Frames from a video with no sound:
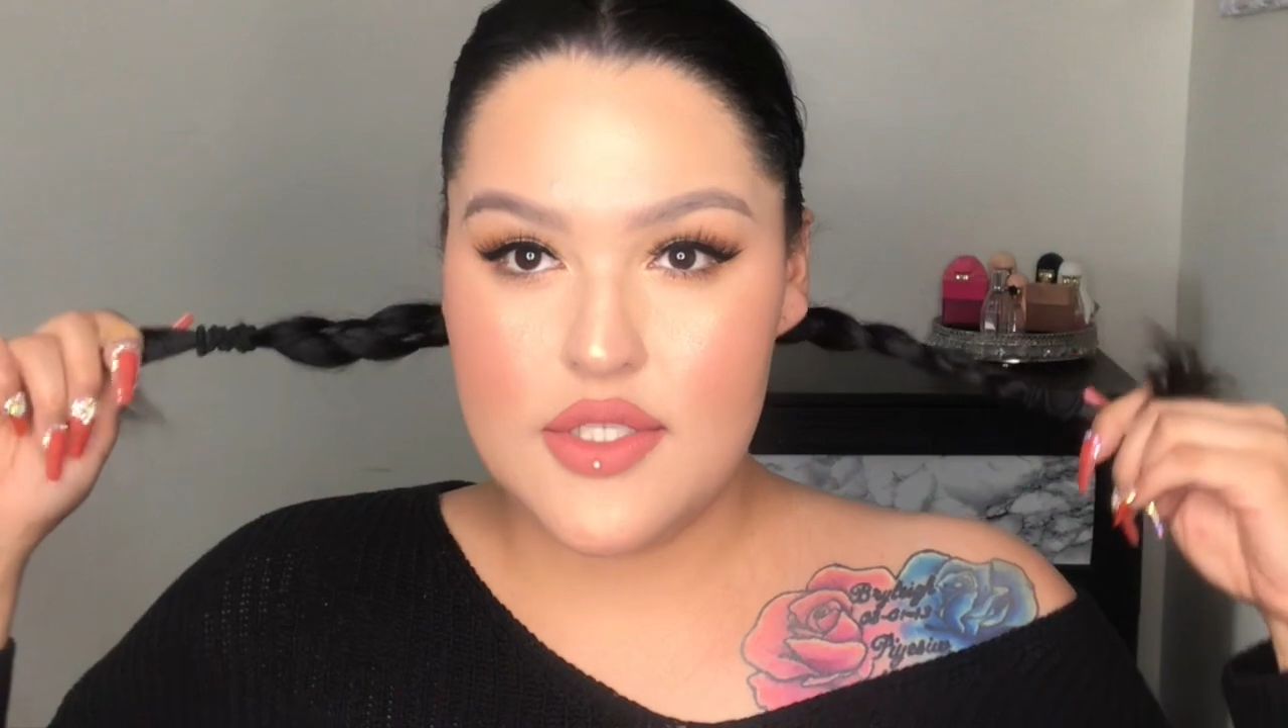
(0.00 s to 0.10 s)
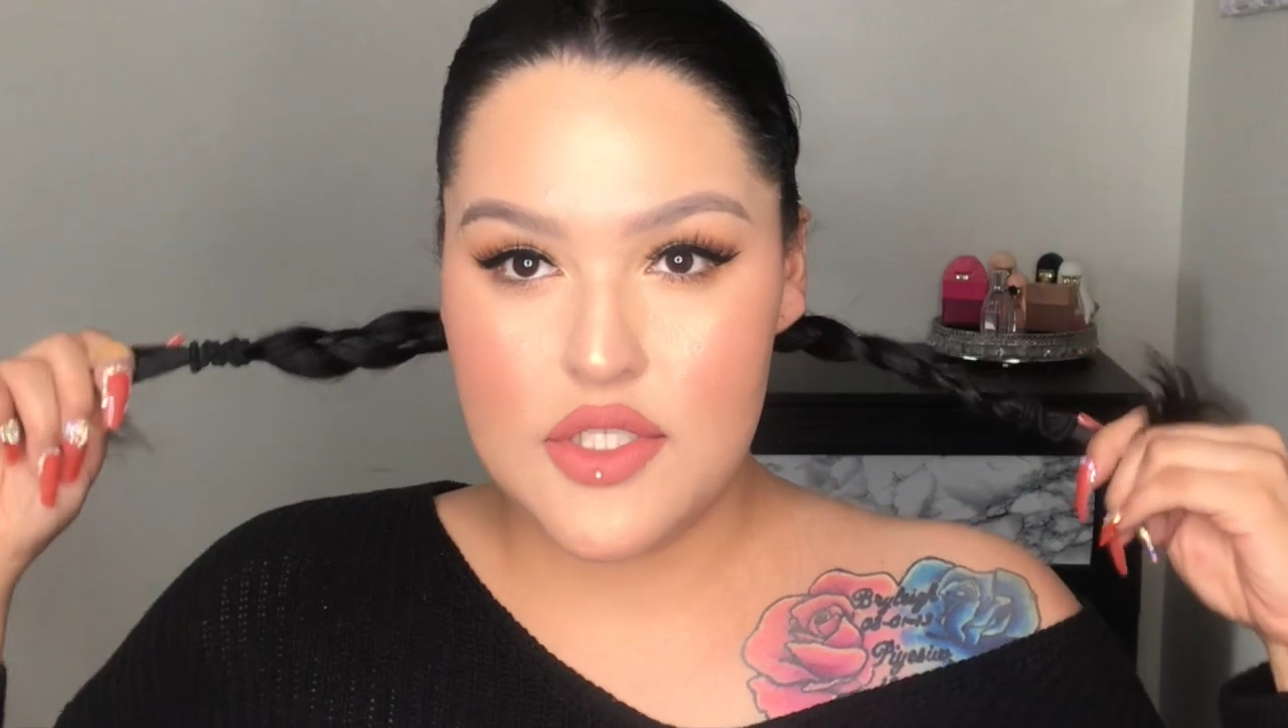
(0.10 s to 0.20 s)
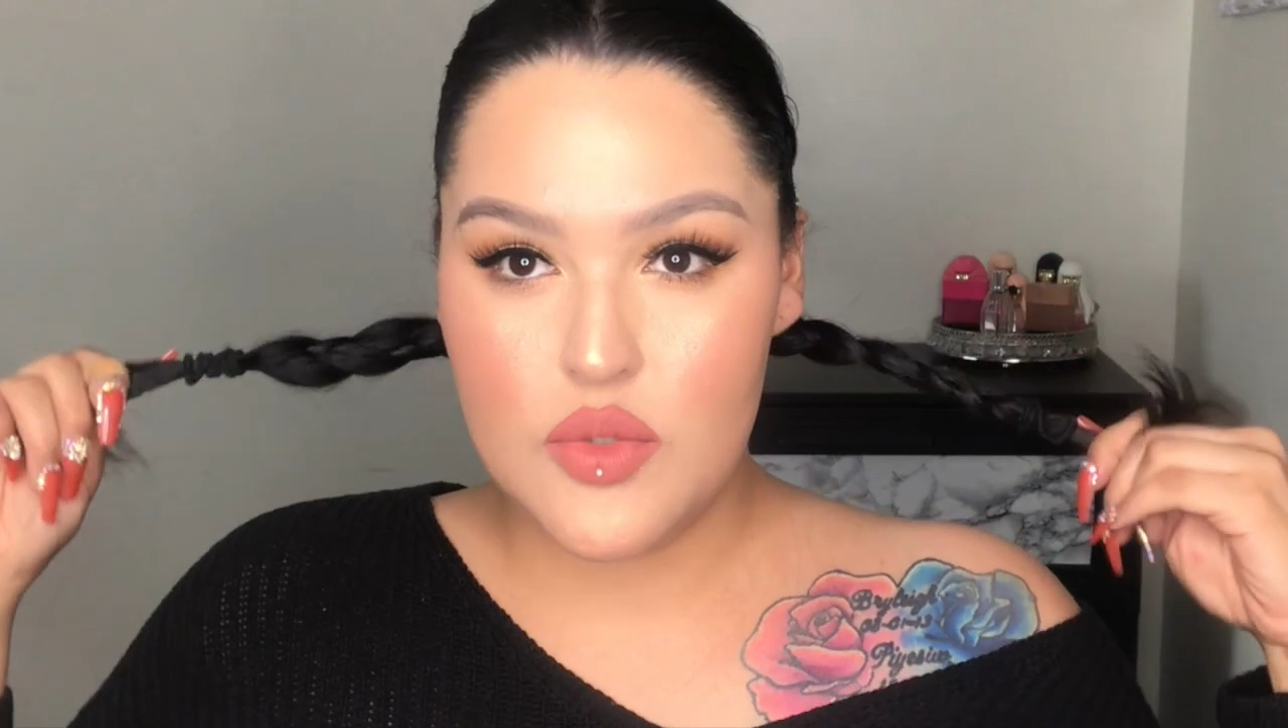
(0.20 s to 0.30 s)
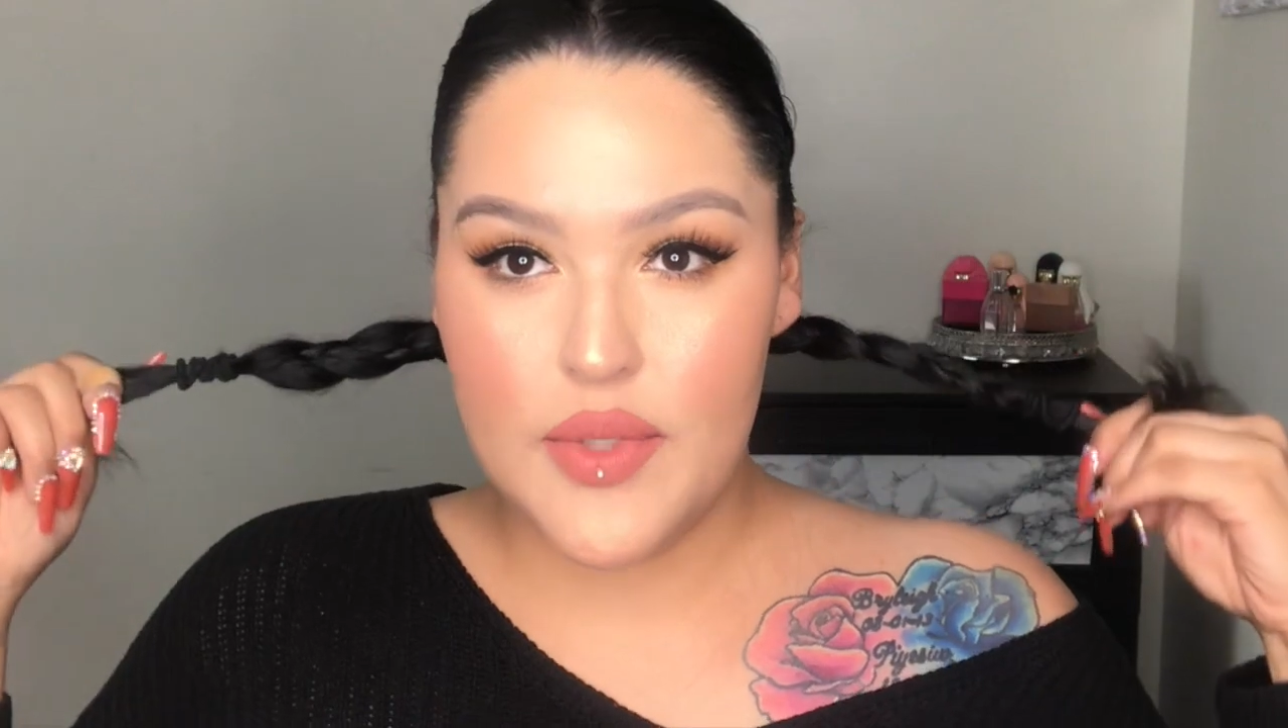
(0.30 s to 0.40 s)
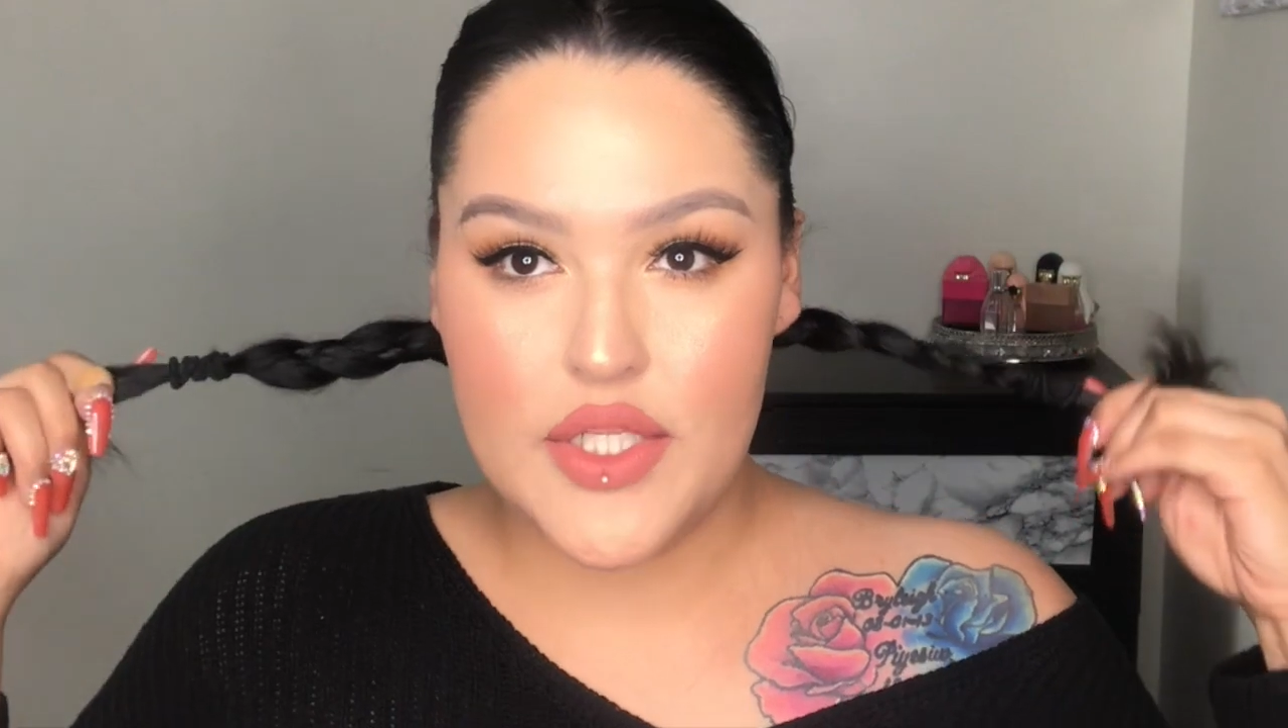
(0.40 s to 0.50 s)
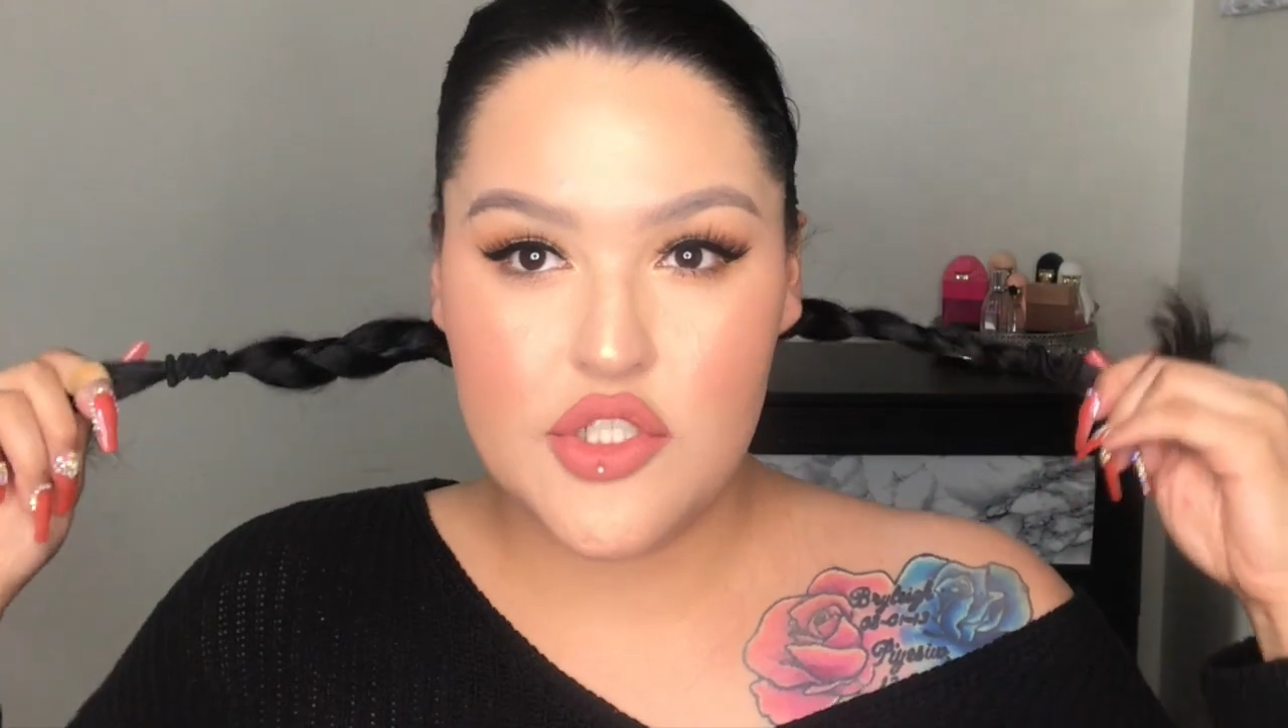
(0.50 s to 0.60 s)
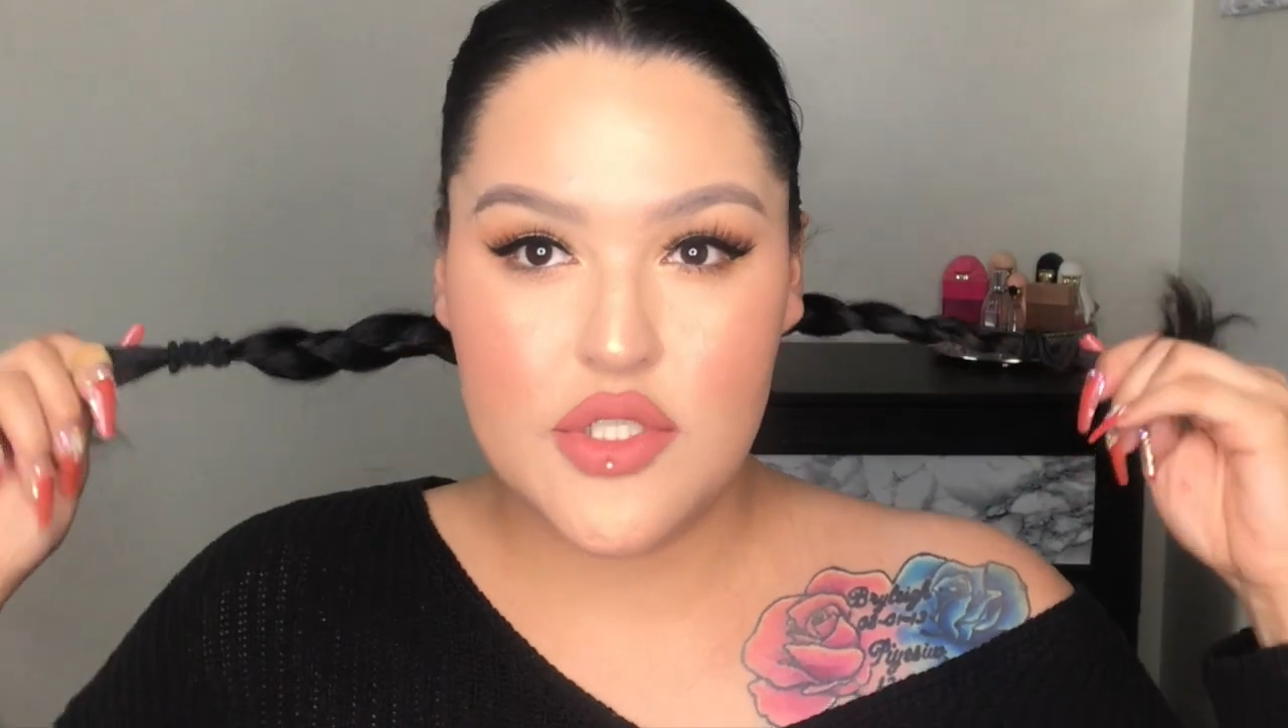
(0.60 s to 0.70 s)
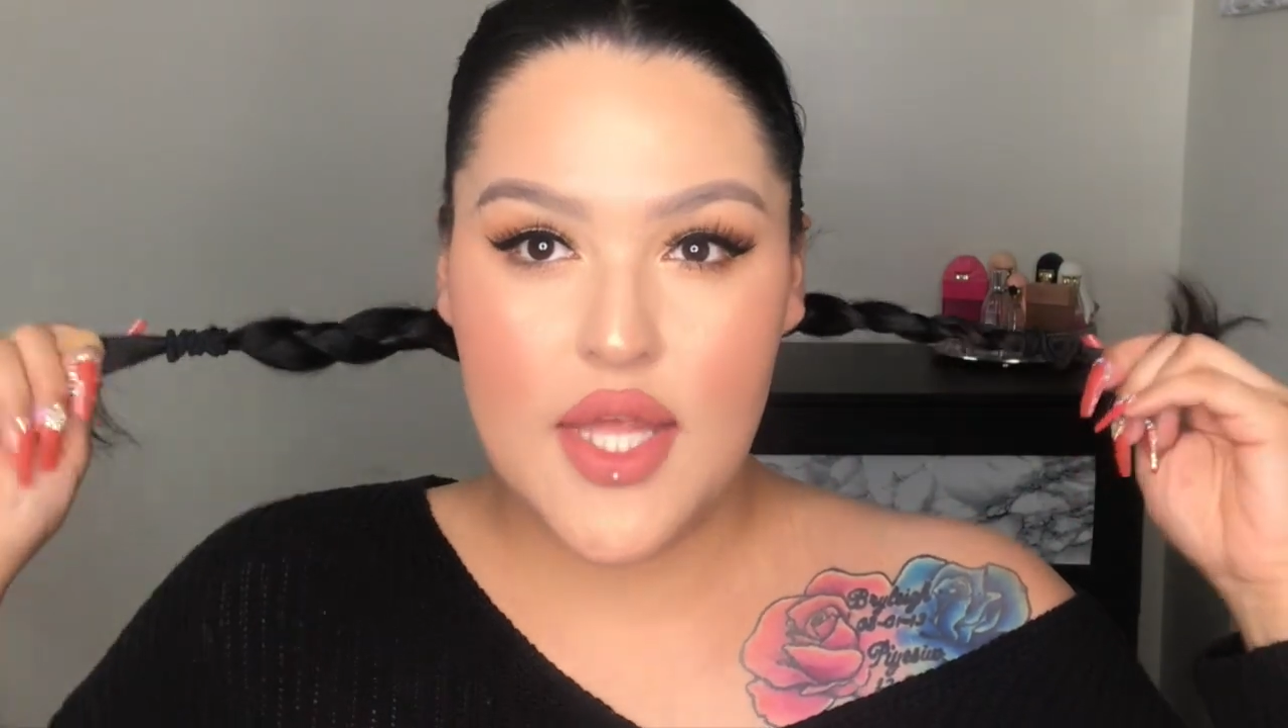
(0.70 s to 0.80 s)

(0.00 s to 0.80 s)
switch